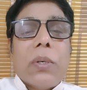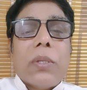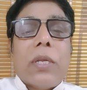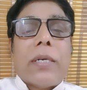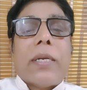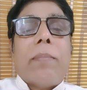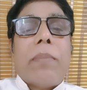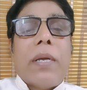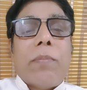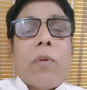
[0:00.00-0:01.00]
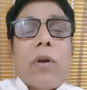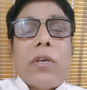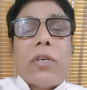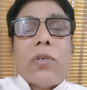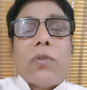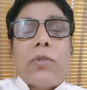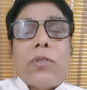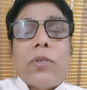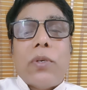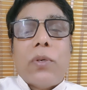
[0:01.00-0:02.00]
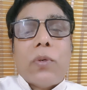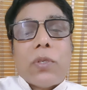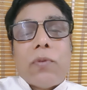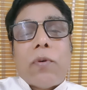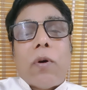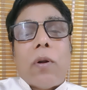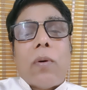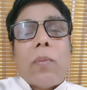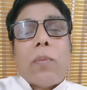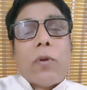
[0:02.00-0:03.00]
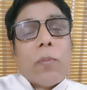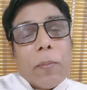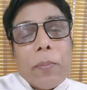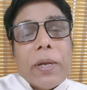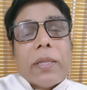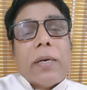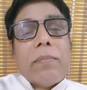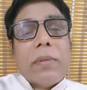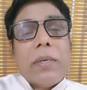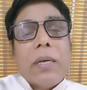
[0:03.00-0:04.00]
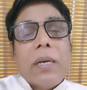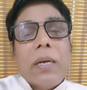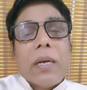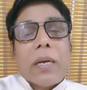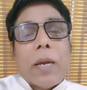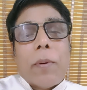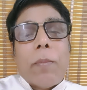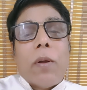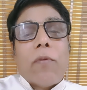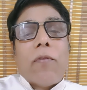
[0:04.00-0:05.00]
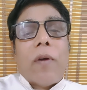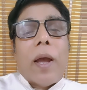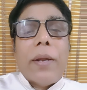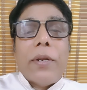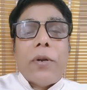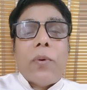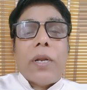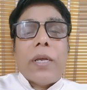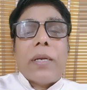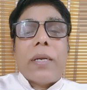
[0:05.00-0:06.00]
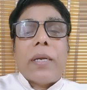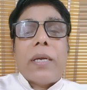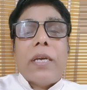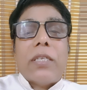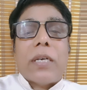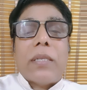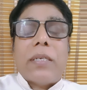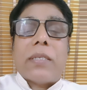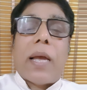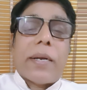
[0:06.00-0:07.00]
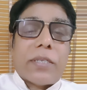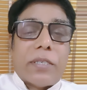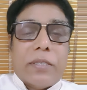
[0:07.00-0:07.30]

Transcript: the template molecules used to prepare them, capable of antidoting each other's action.